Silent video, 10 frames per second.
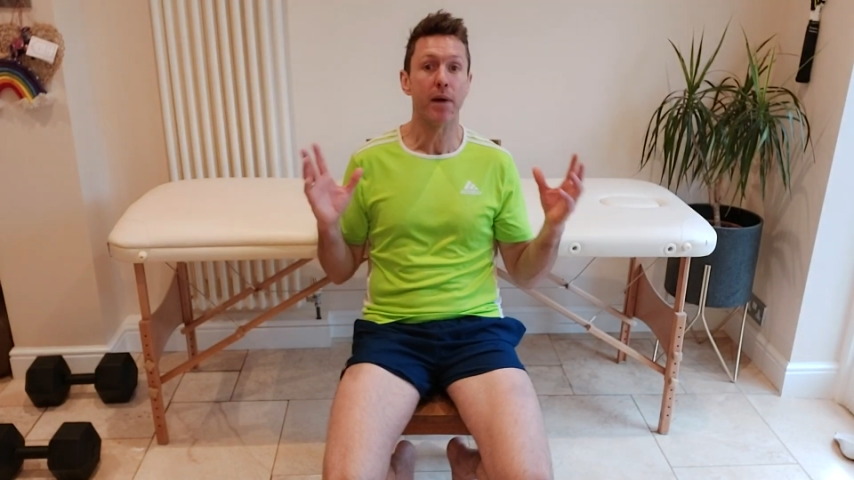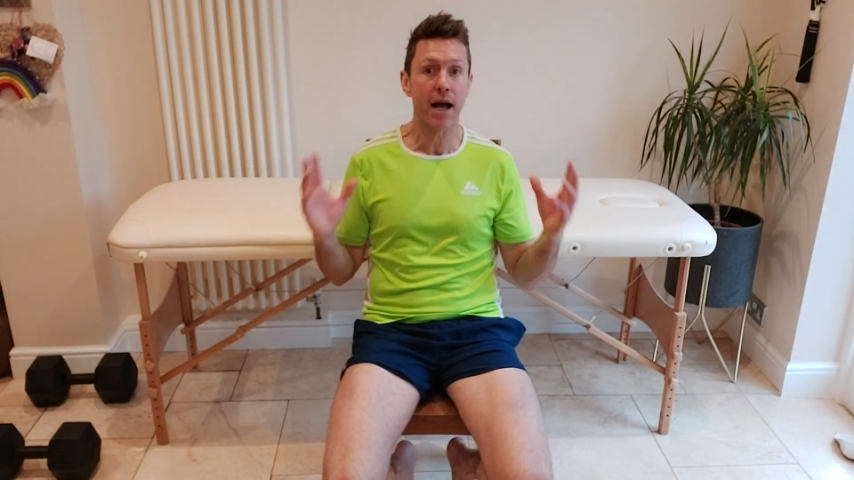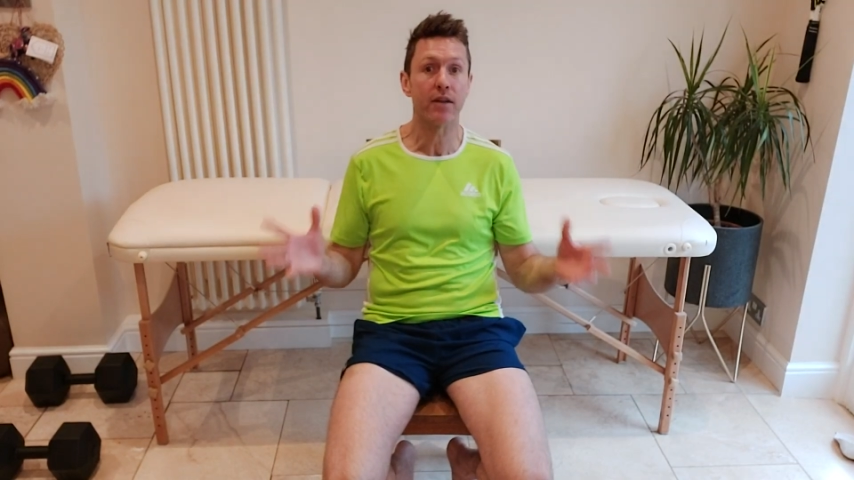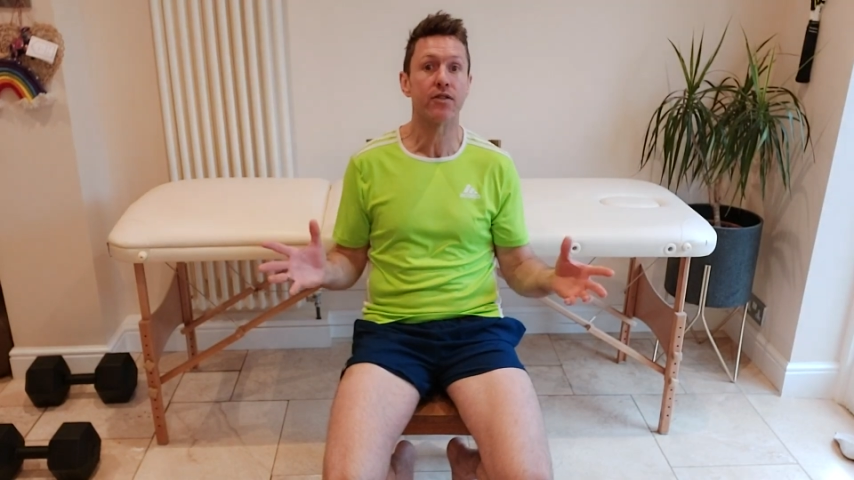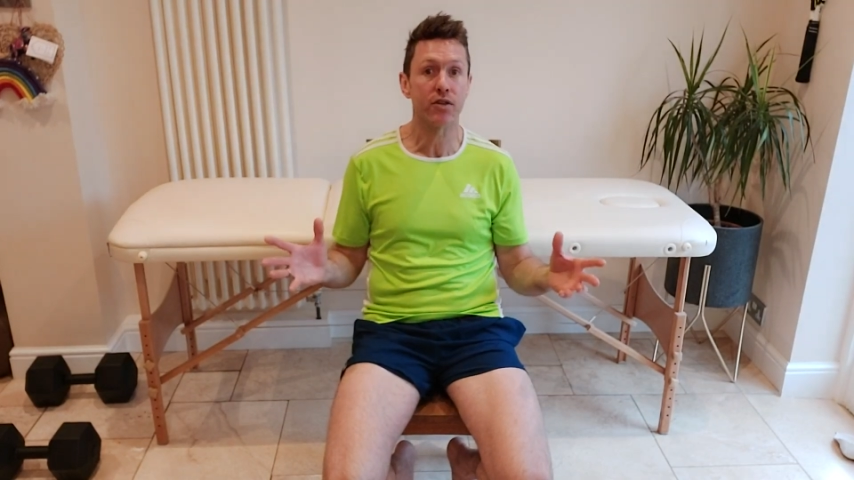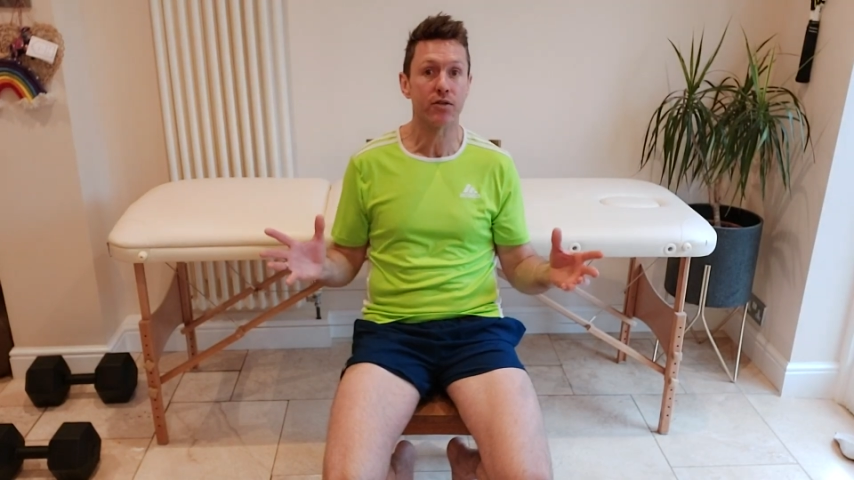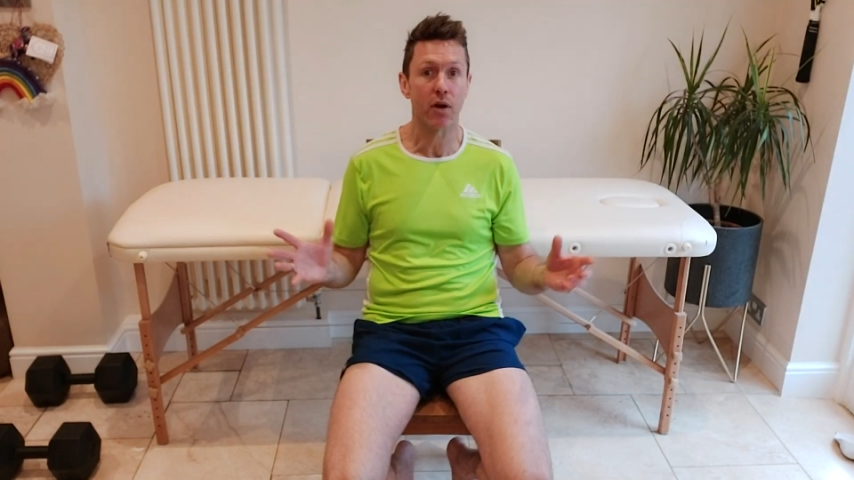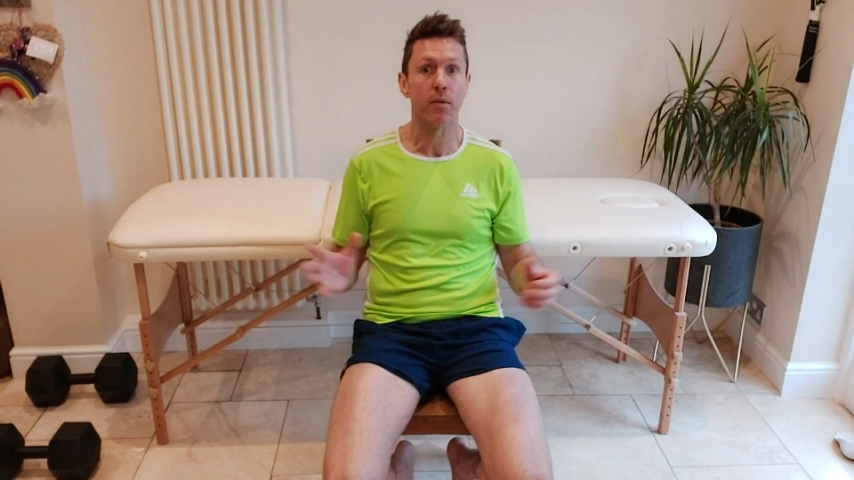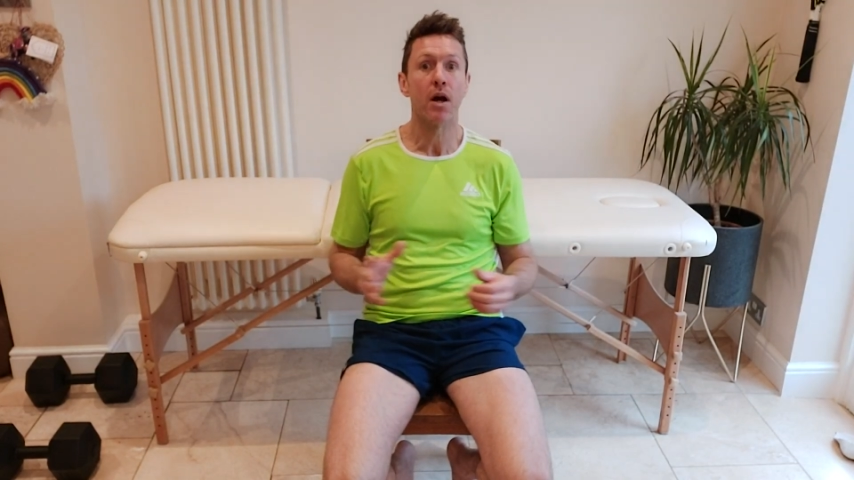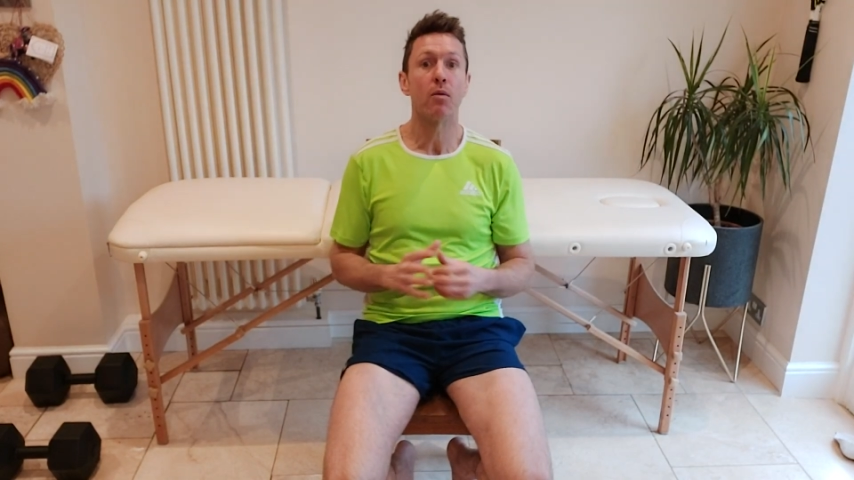band
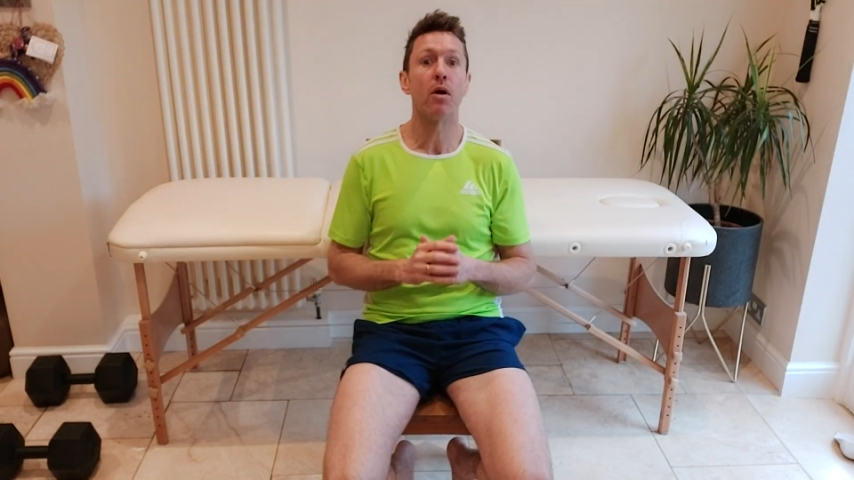syndrome?